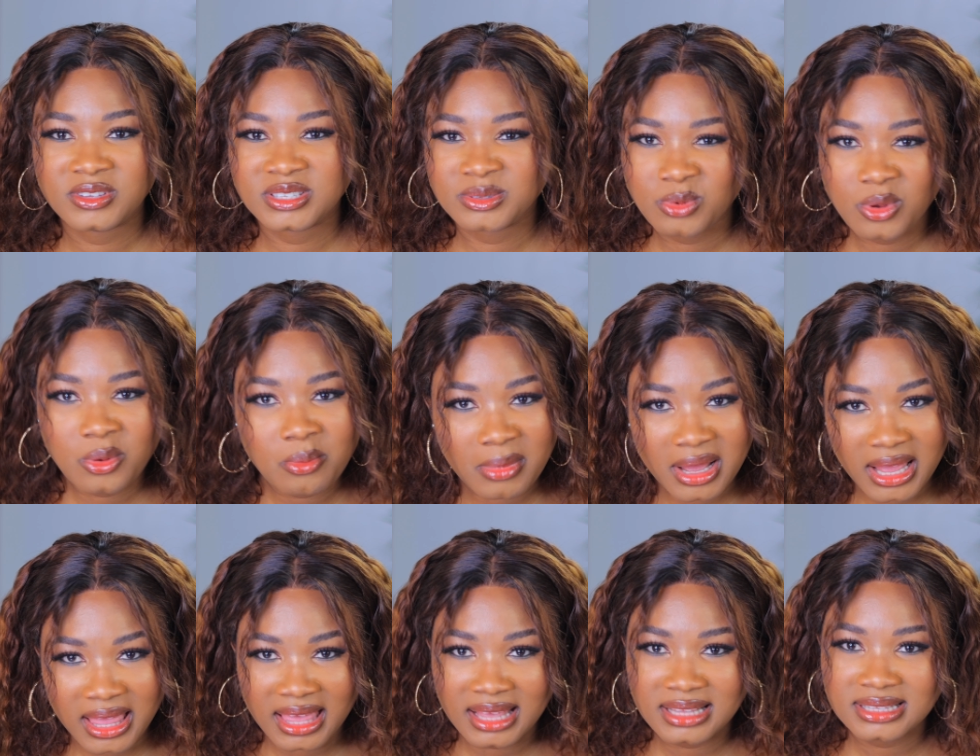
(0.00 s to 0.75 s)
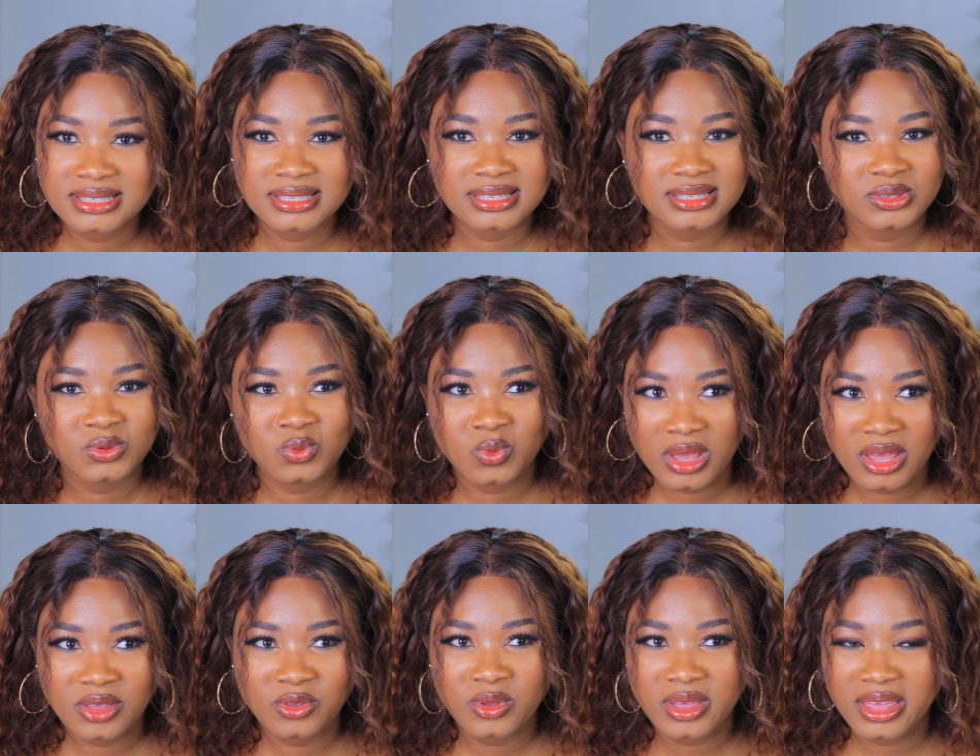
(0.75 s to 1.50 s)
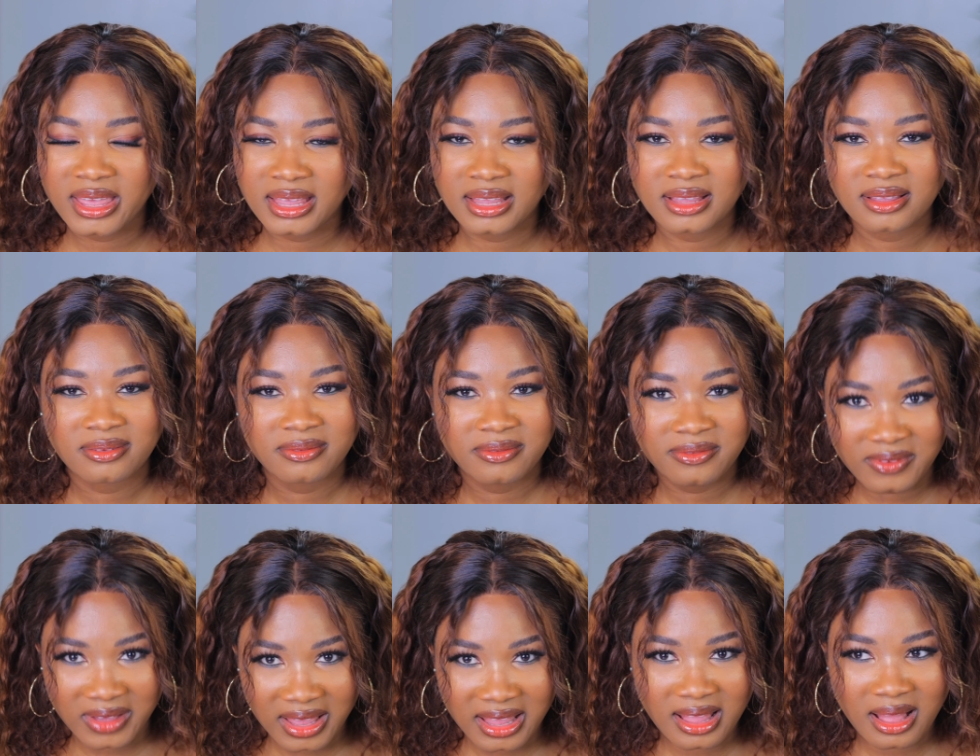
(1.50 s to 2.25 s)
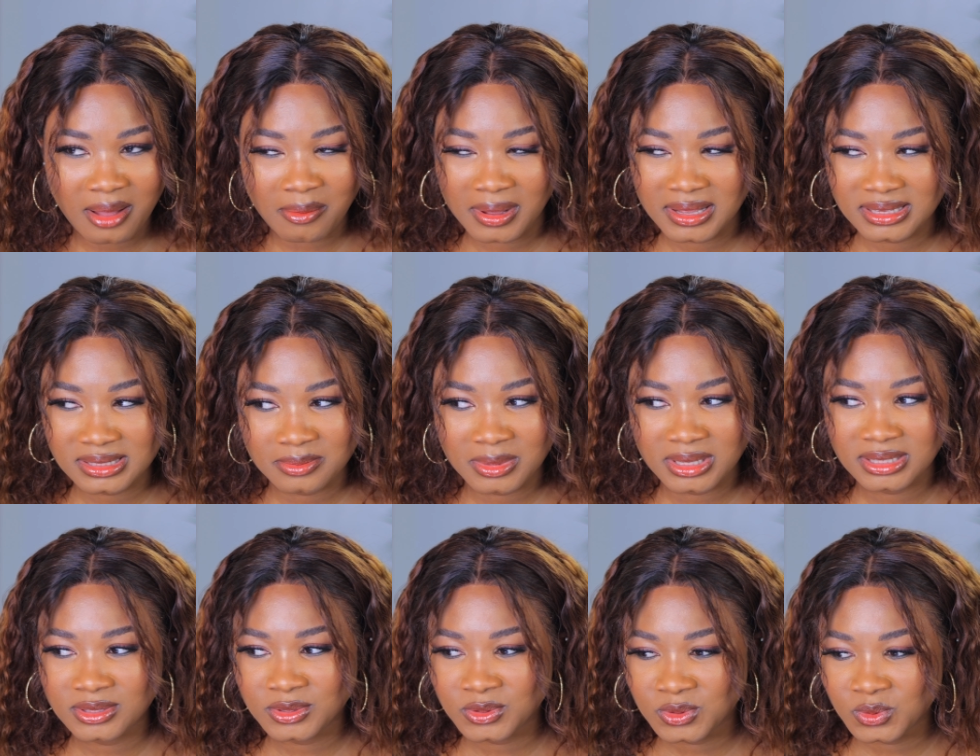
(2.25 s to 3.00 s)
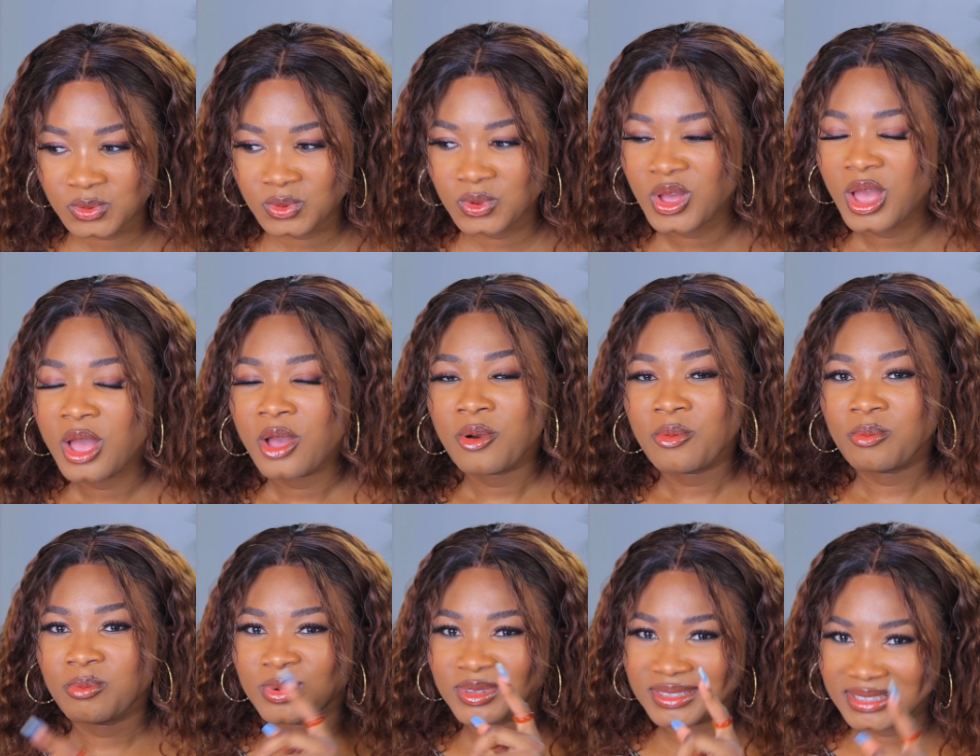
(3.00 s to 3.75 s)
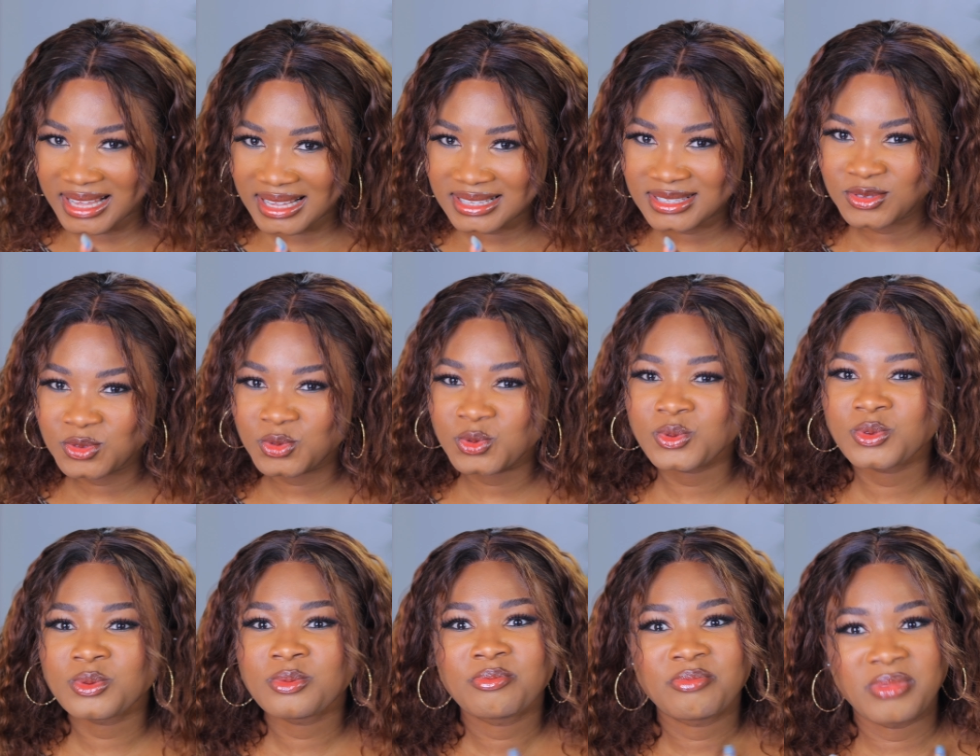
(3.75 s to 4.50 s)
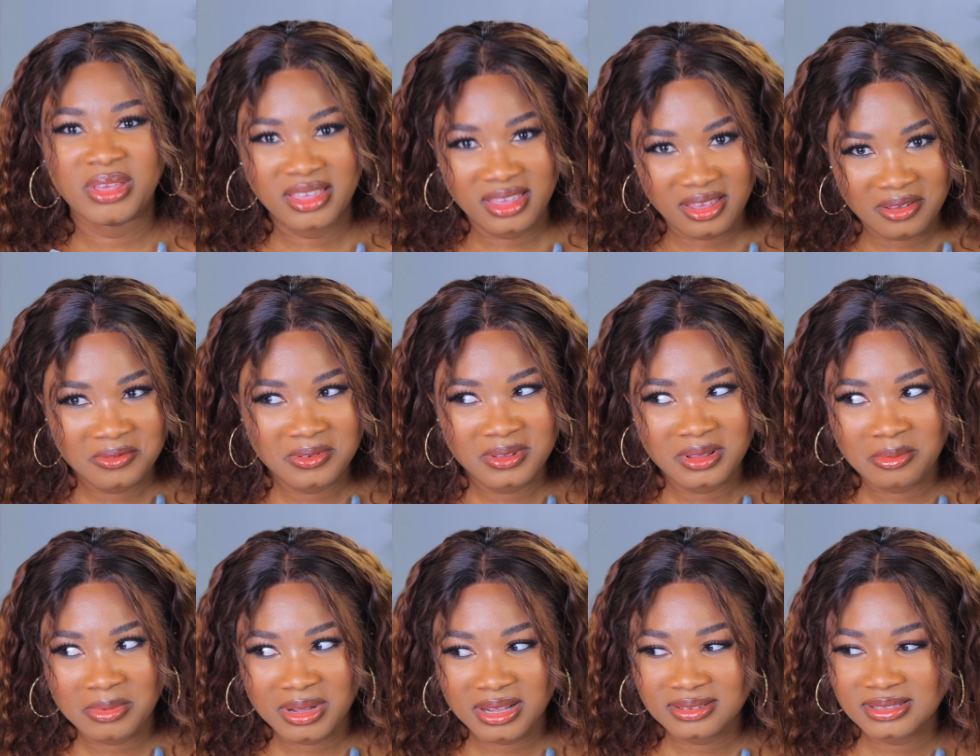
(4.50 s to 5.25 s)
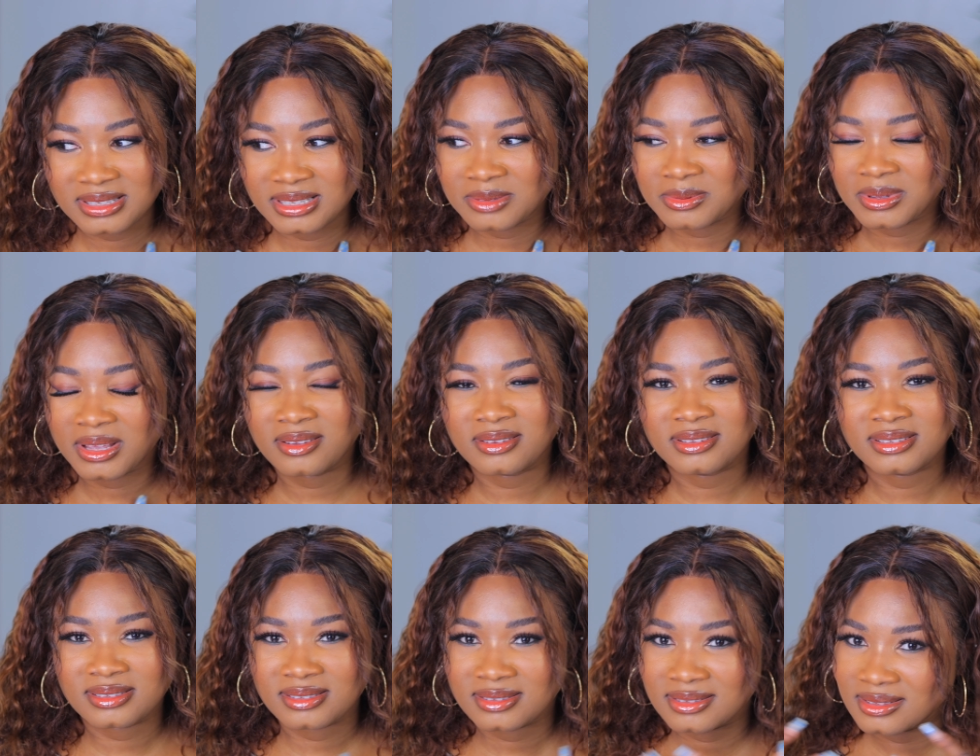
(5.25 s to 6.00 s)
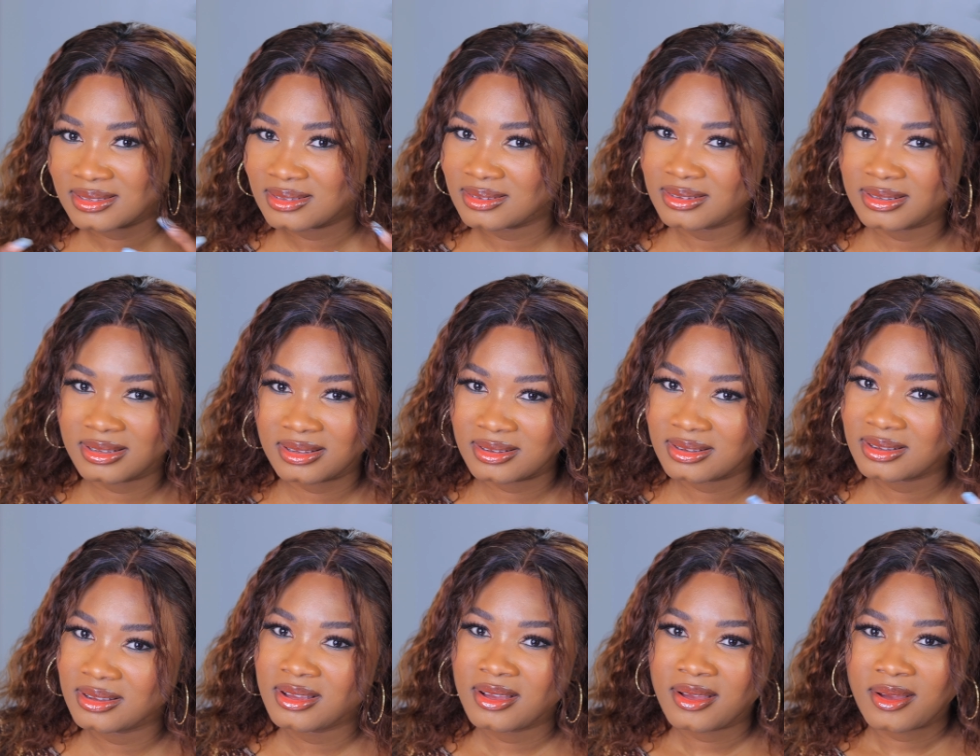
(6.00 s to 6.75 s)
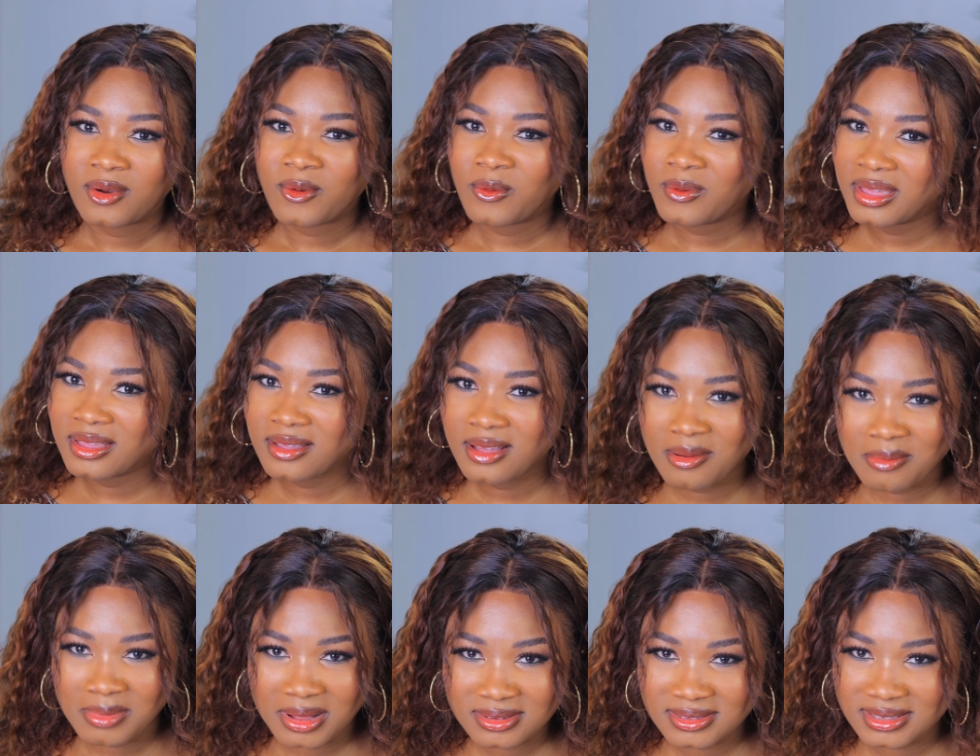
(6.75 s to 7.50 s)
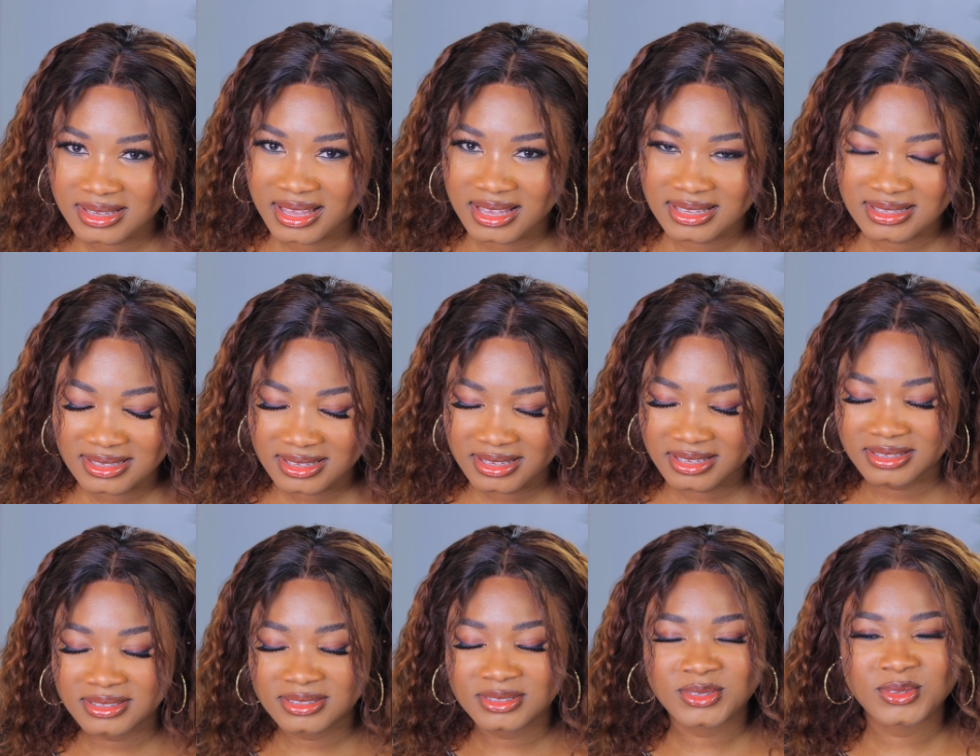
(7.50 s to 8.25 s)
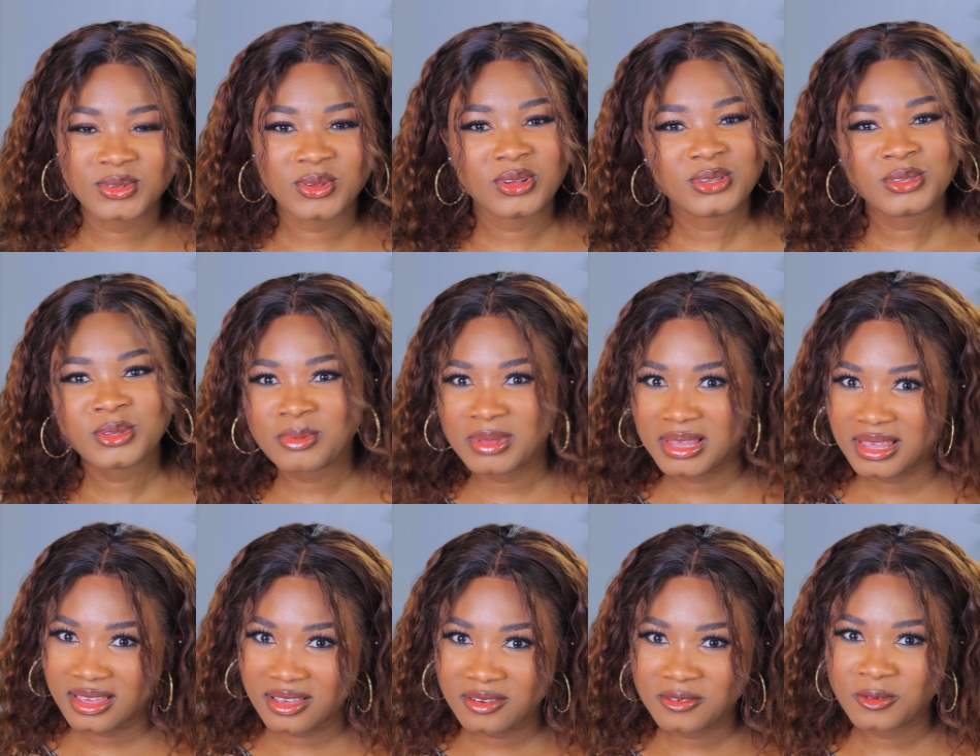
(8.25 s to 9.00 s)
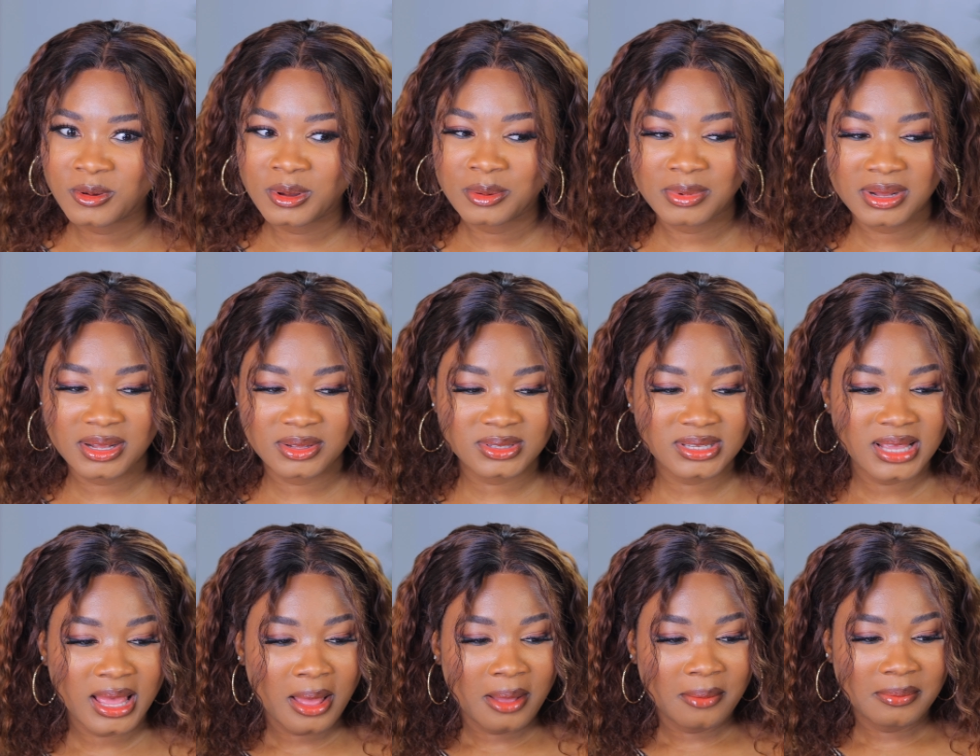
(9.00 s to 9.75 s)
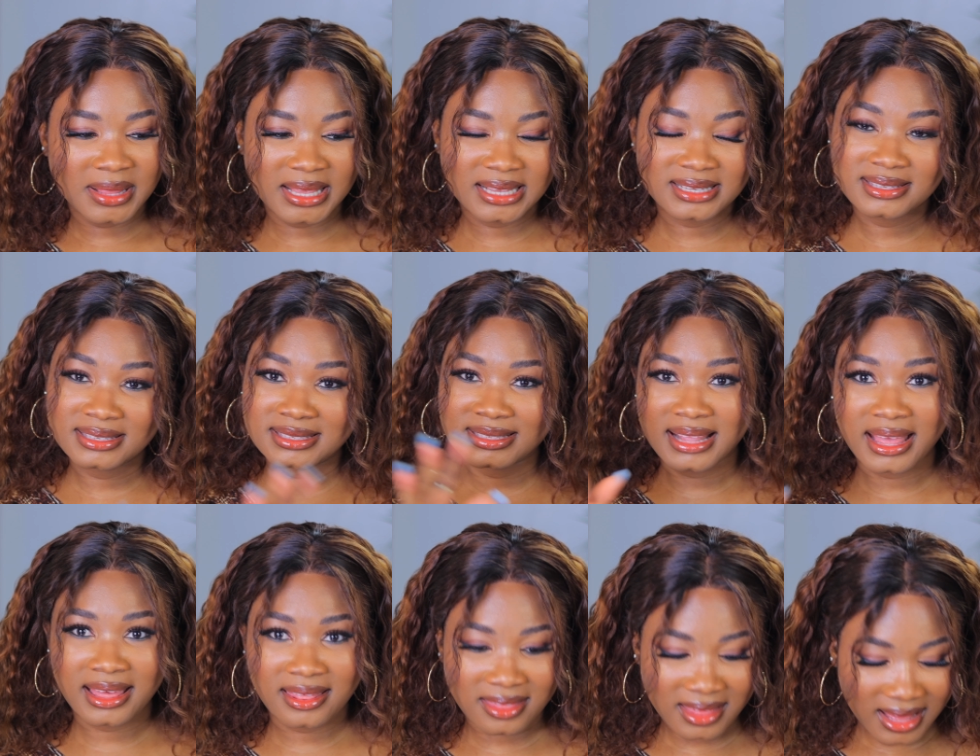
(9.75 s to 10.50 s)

Facebook Market is where you can find apartments too, but that's to be careful about it because you're not about to get killed. So also be careful about places like